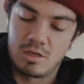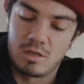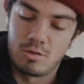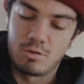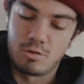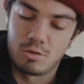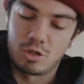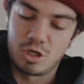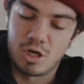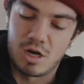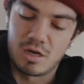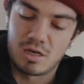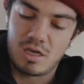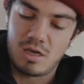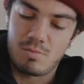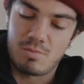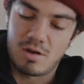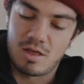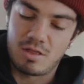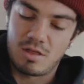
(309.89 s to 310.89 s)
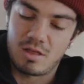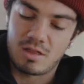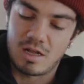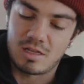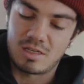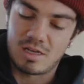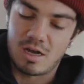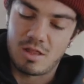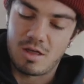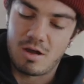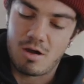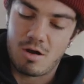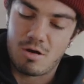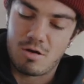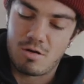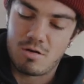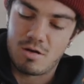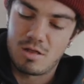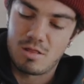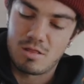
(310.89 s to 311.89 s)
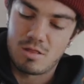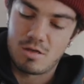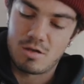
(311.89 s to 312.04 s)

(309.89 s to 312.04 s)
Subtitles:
a little chunky, but I think that's how they are in